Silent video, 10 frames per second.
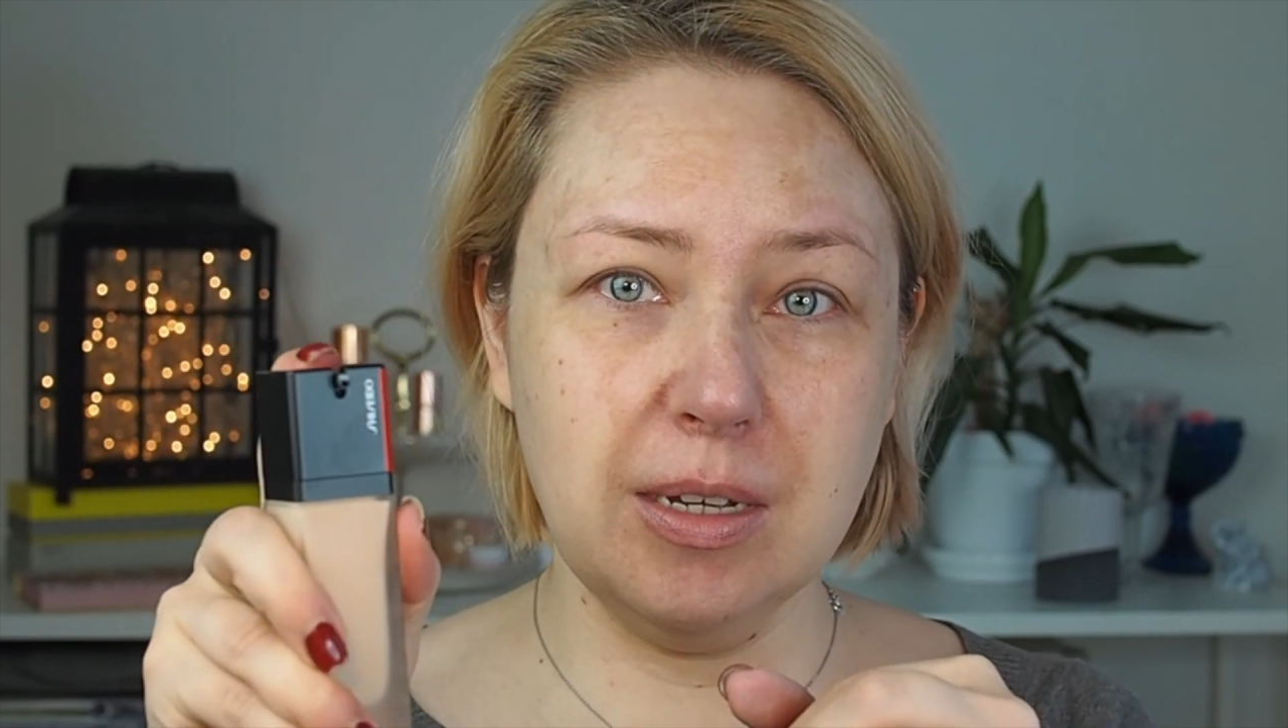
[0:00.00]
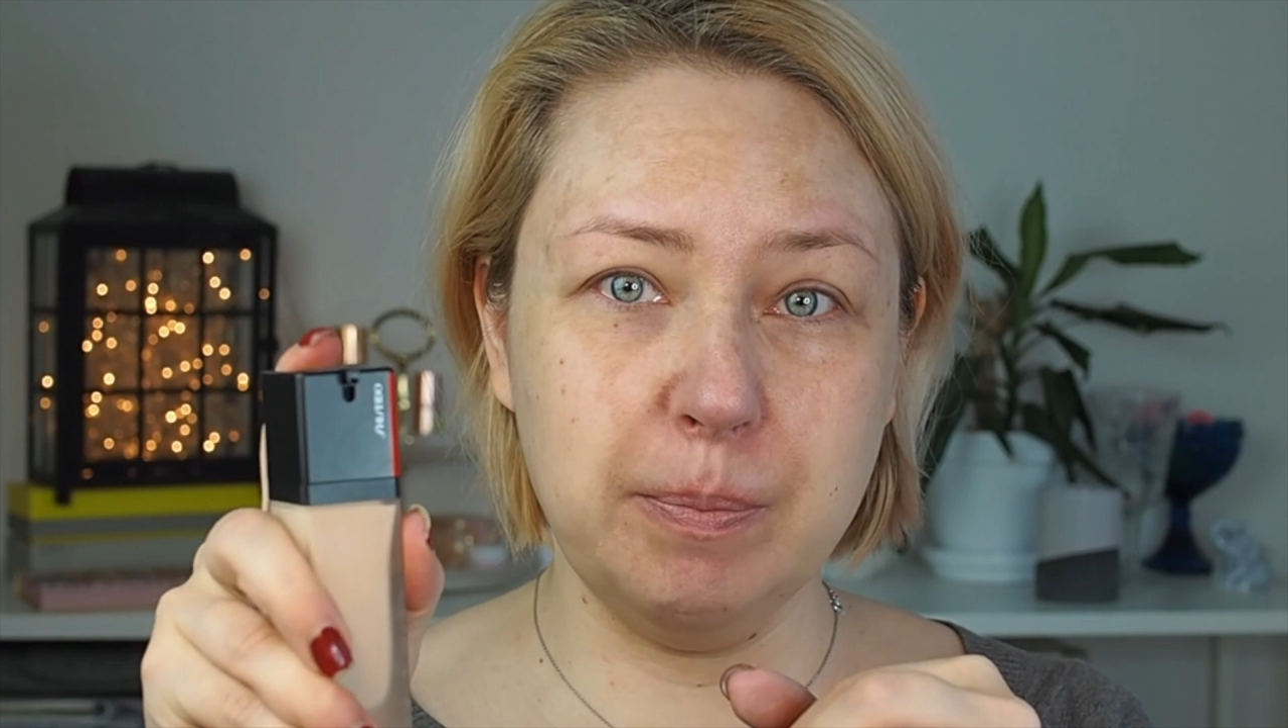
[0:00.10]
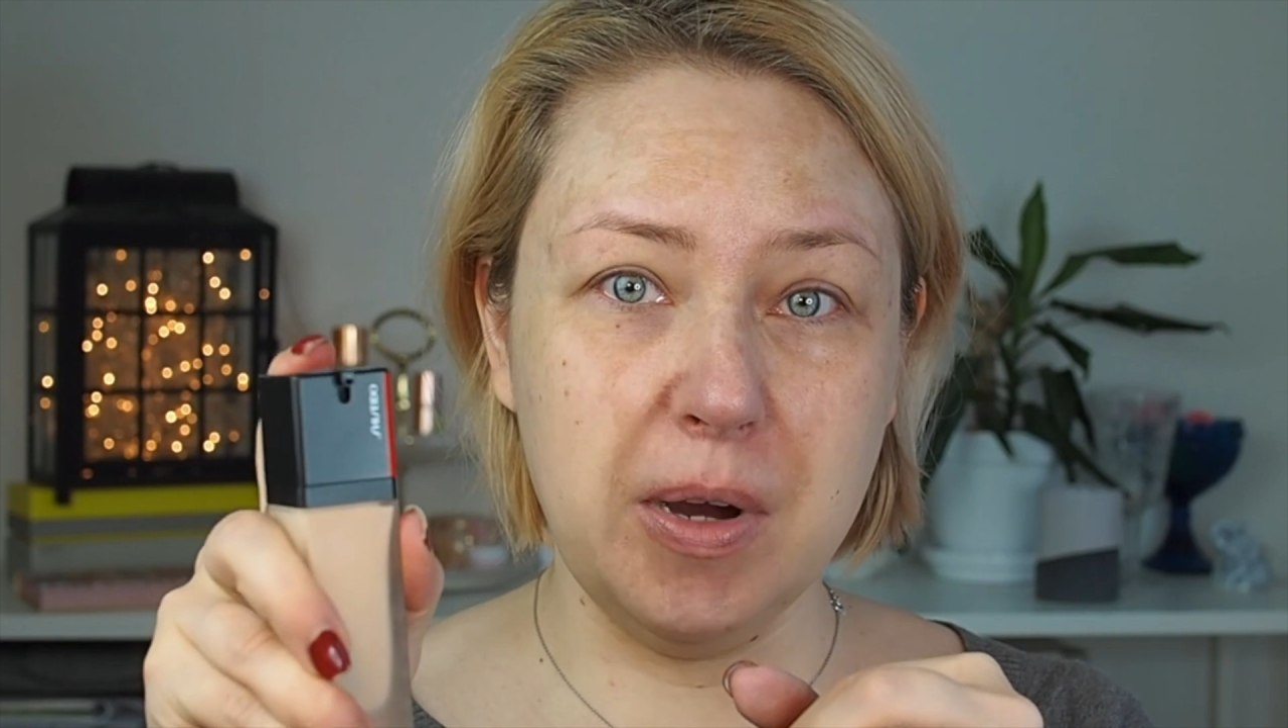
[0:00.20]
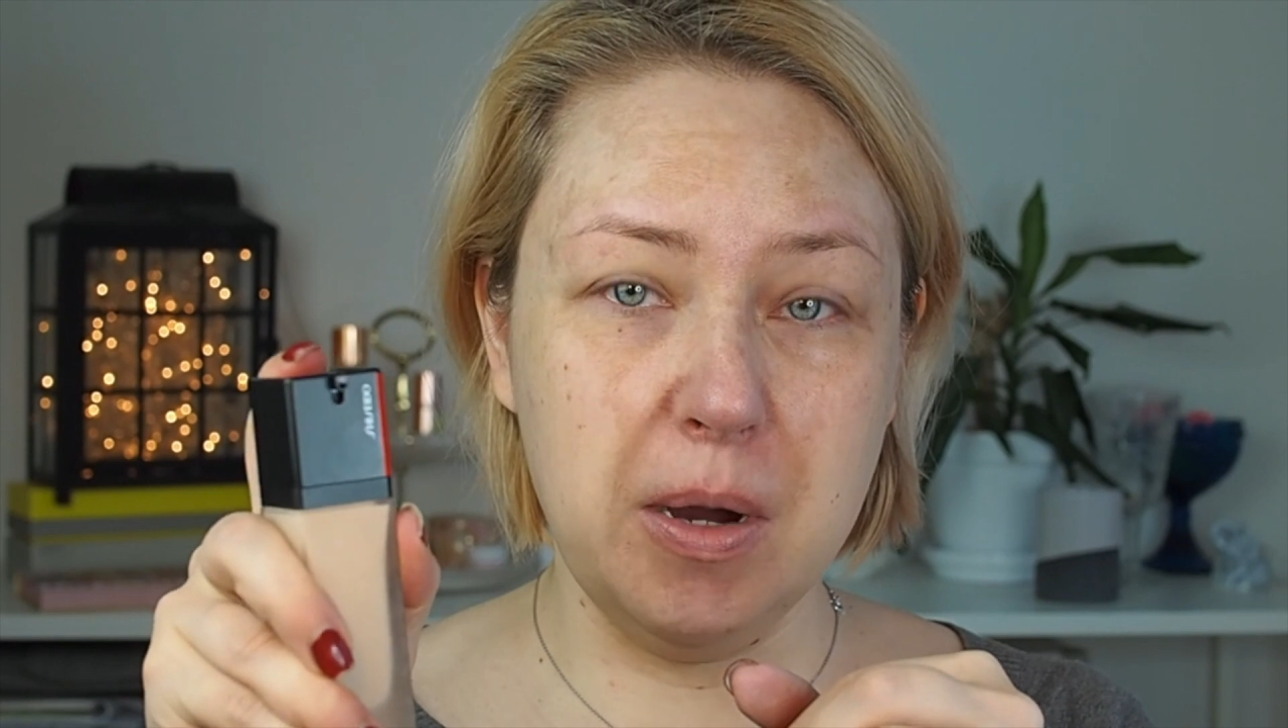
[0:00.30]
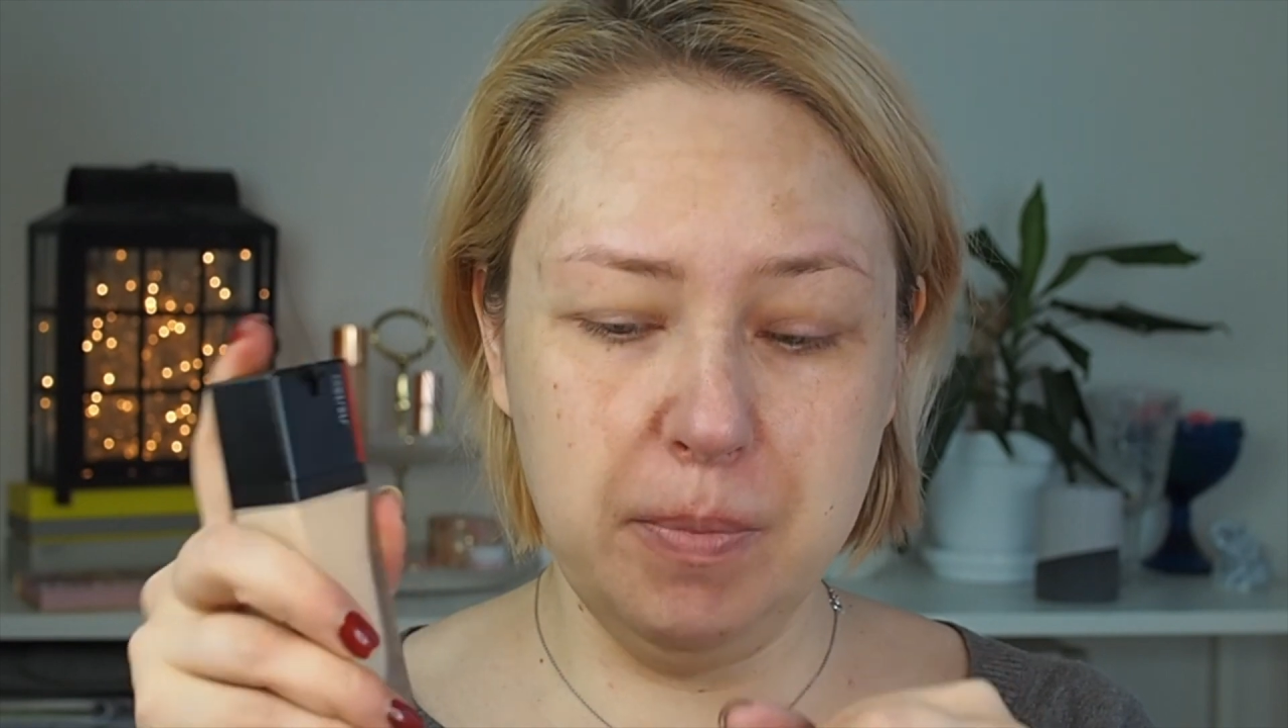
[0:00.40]
a
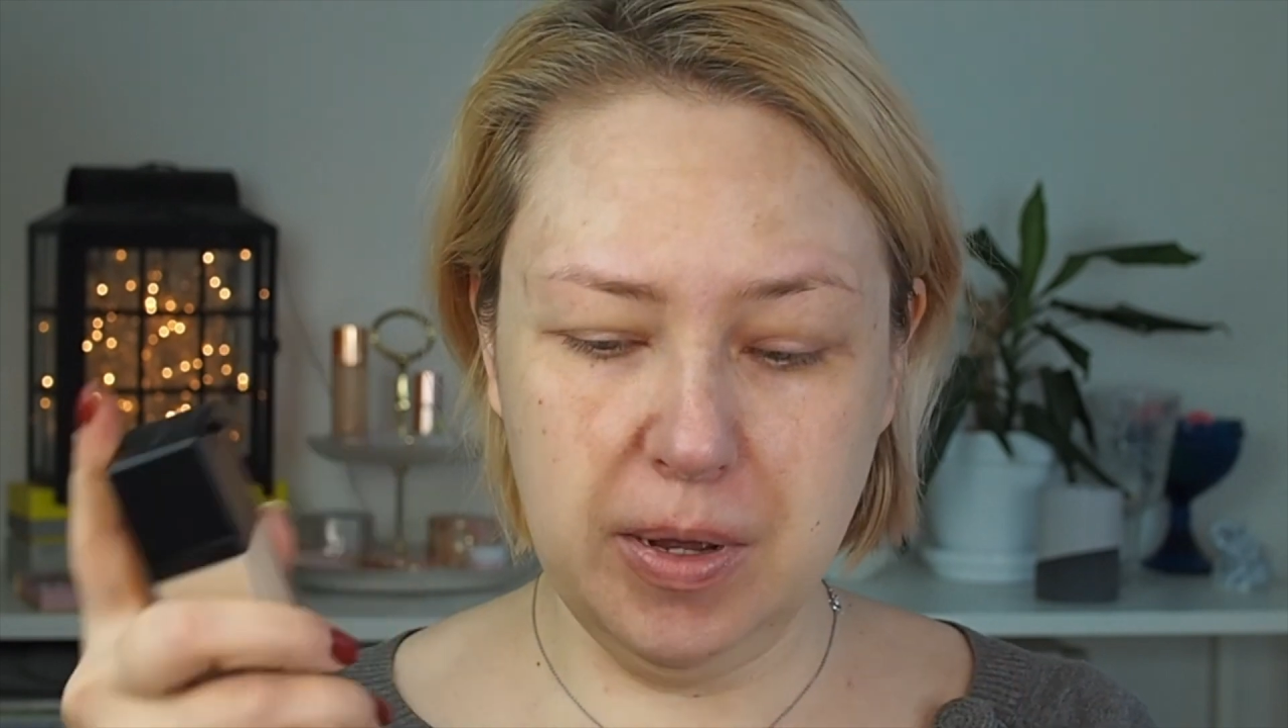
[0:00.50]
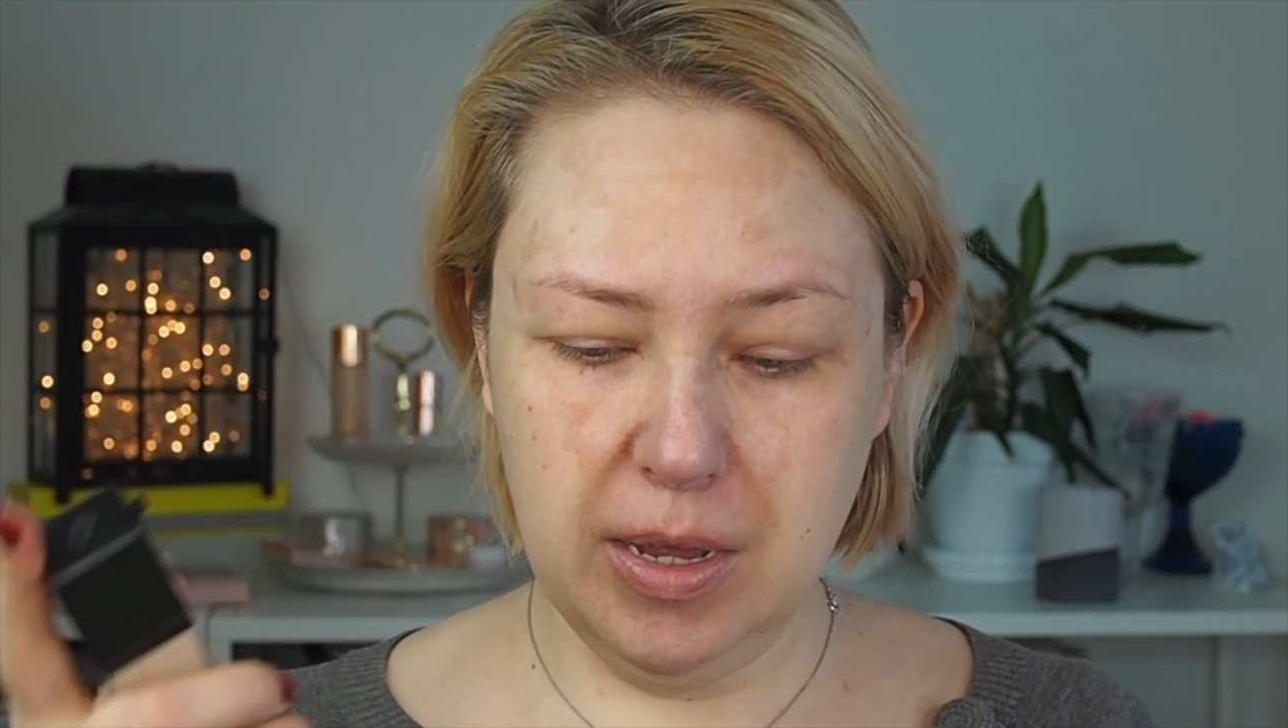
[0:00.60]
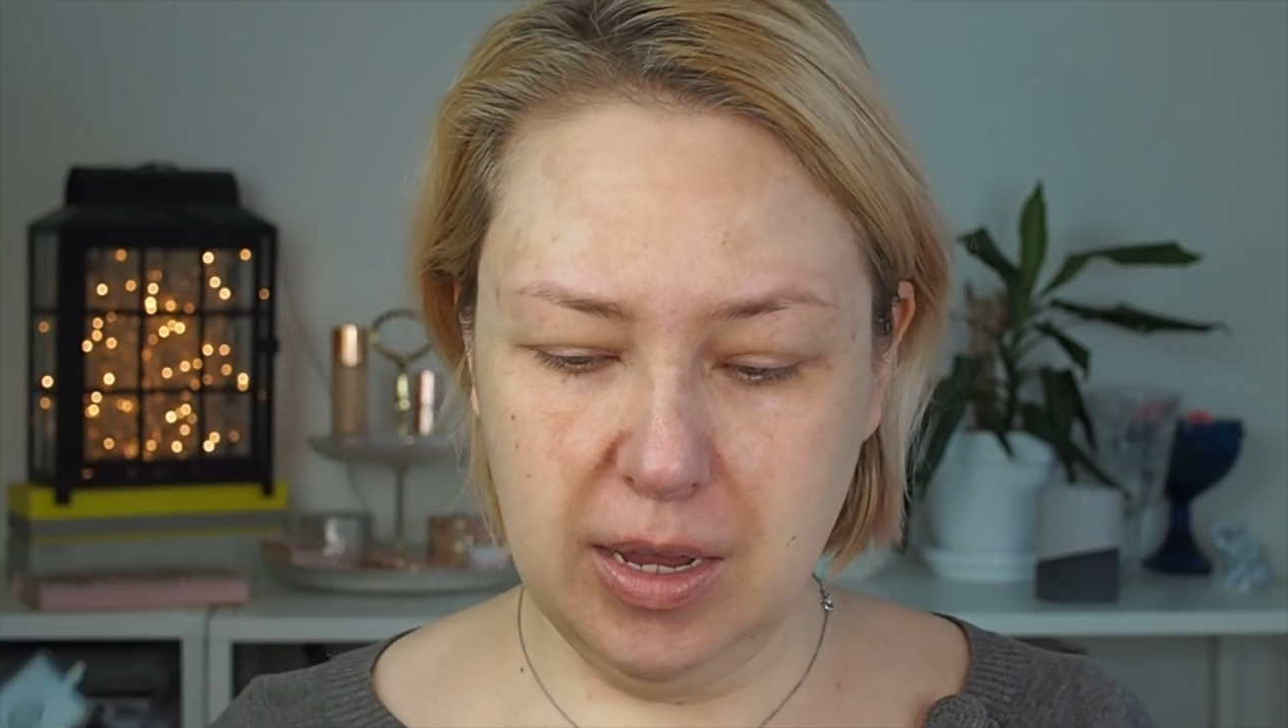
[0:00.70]
pump.